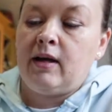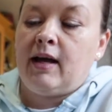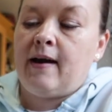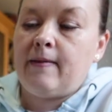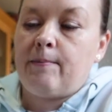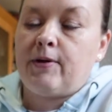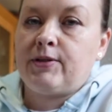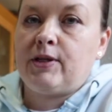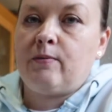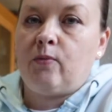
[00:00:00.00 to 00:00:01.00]
at the
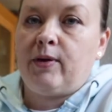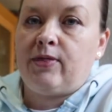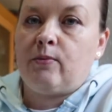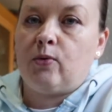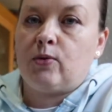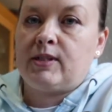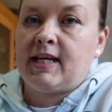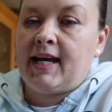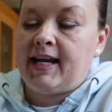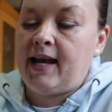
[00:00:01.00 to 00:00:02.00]
bottom with the water
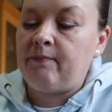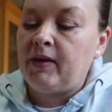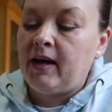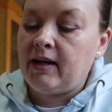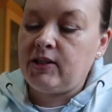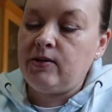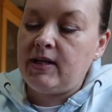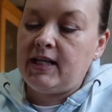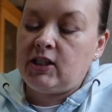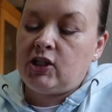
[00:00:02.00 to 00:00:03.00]
in it. I do
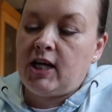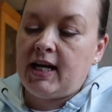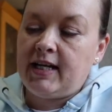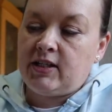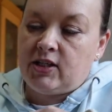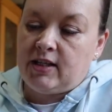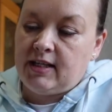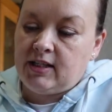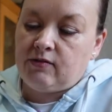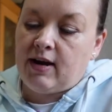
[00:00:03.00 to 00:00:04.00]
need to change
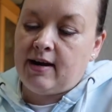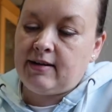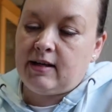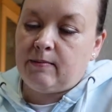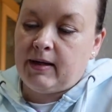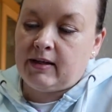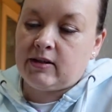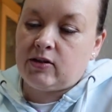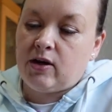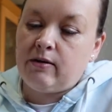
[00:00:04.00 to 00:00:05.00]
this around a little bit because I
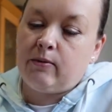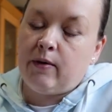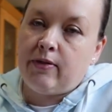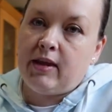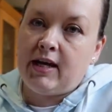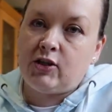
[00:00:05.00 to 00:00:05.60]
don't want the